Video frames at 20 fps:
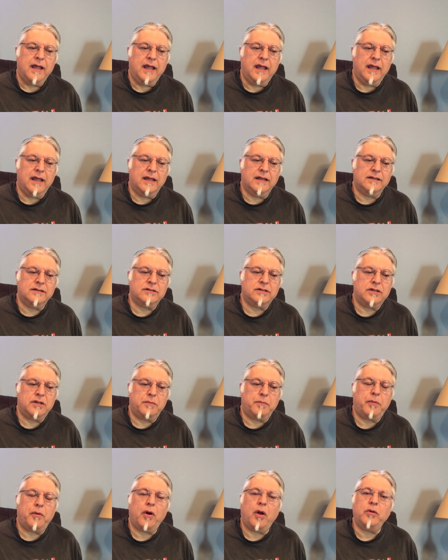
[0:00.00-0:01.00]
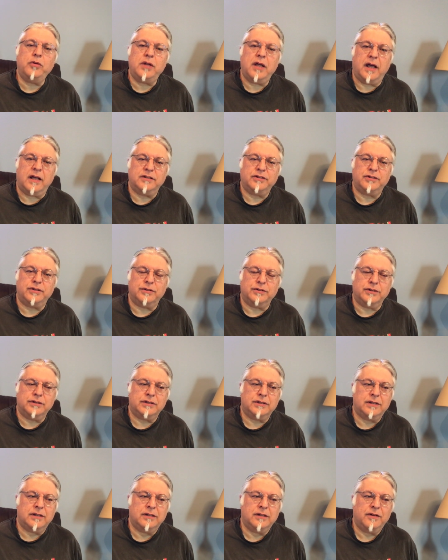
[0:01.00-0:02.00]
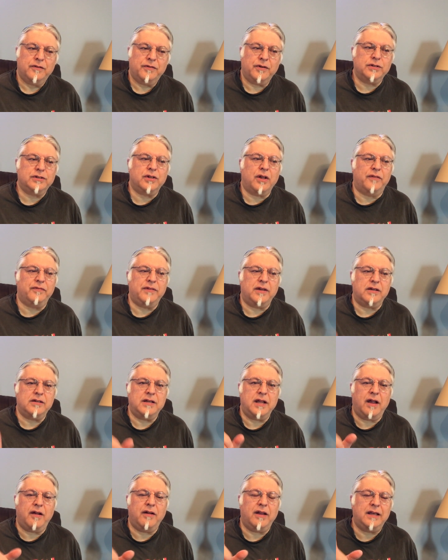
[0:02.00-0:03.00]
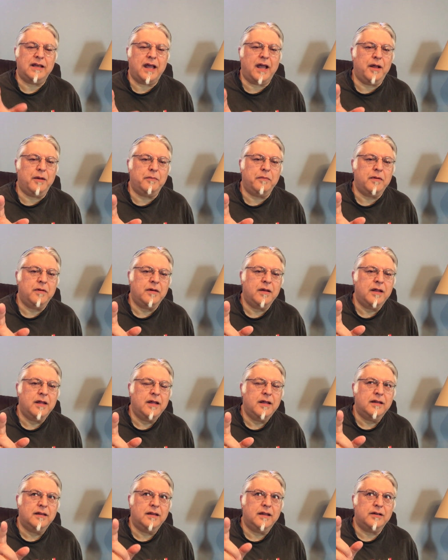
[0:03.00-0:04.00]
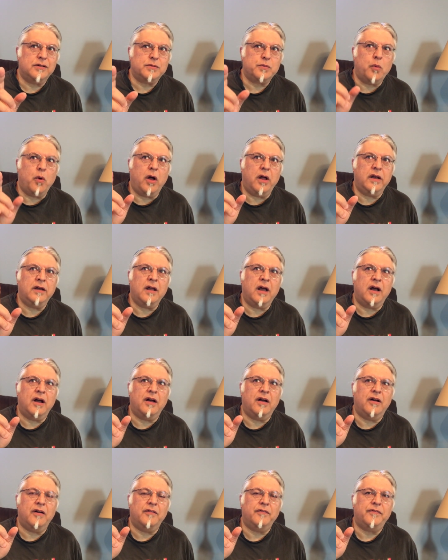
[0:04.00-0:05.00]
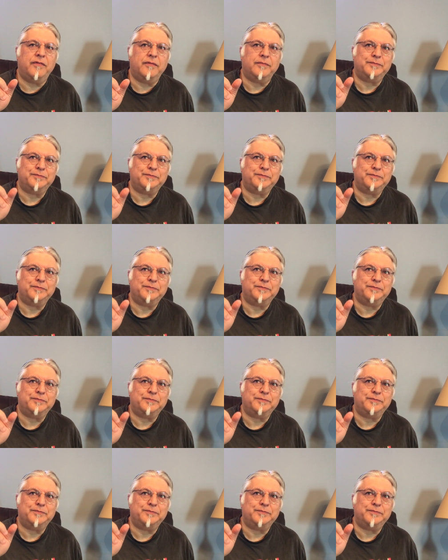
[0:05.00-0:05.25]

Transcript: is the protesters. First off, they're tearing down, there's one of